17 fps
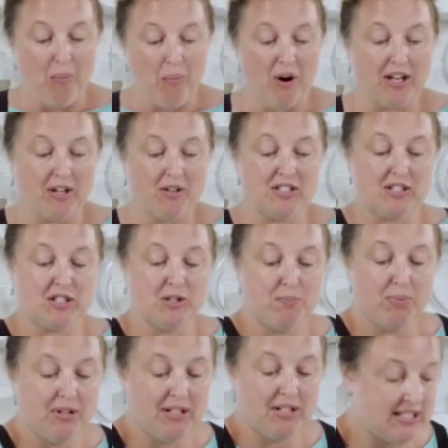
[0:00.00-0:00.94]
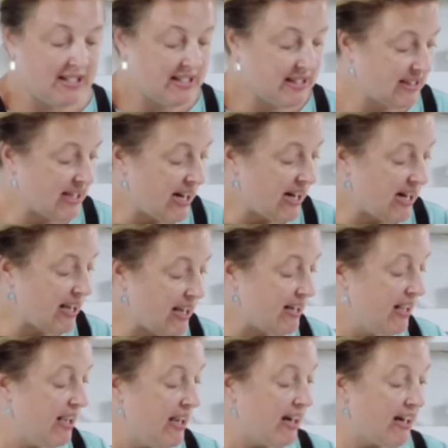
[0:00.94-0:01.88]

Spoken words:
I want you just to put it to the side,